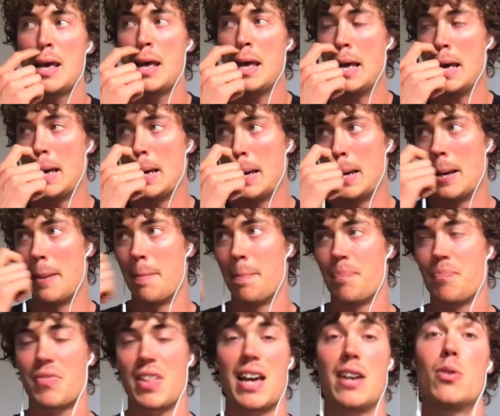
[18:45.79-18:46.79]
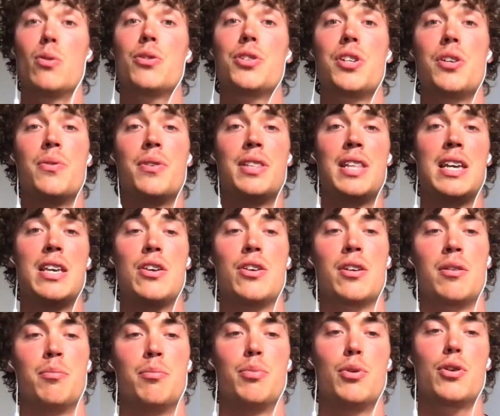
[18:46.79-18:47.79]
And also on there, you can
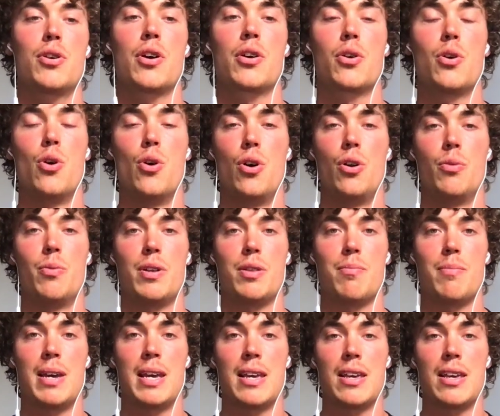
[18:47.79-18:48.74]
book a call with me.